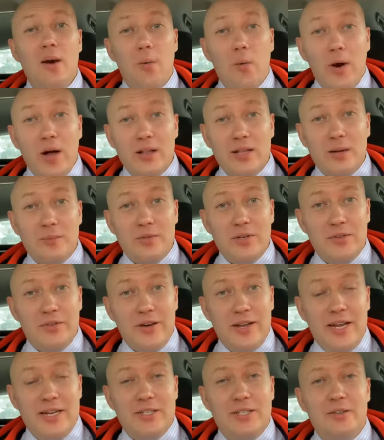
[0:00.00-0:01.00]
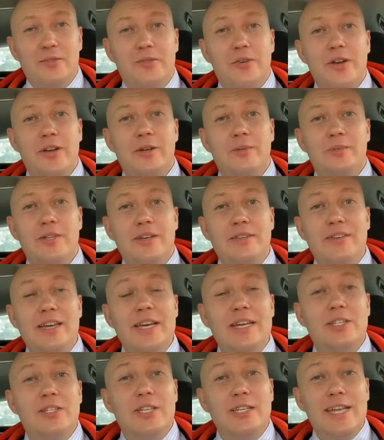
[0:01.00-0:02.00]
Welcome to Financial Freedom
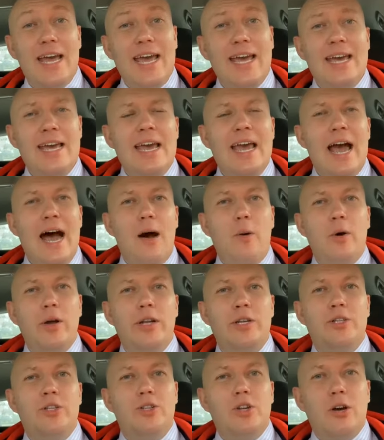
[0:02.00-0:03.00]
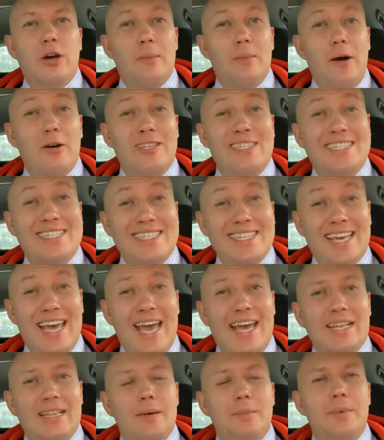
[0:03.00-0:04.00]
TV. And today I wanted to talk about
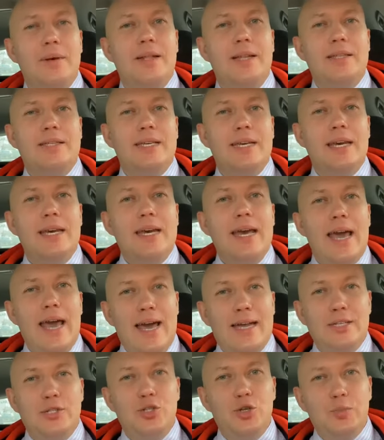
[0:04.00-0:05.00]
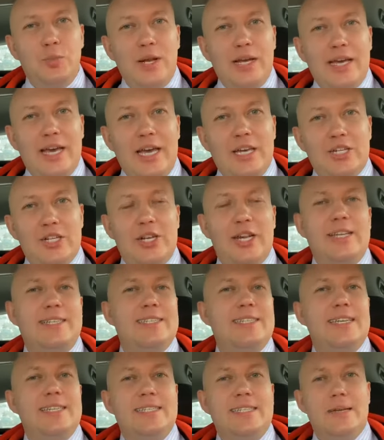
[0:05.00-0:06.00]
scalability and duplication and
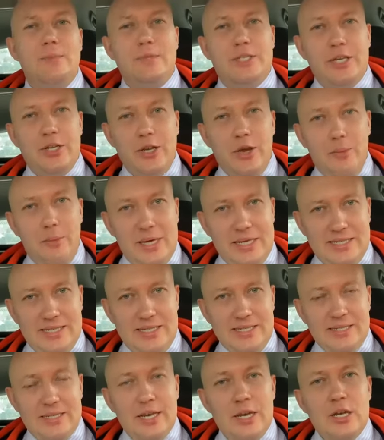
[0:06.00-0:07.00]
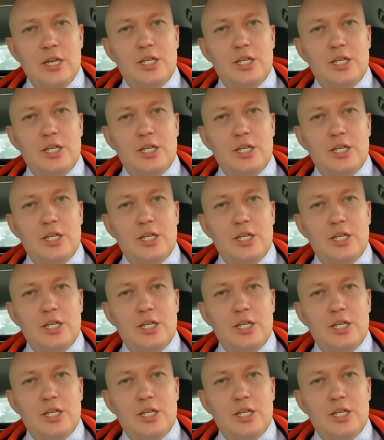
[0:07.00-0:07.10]
systems in your business.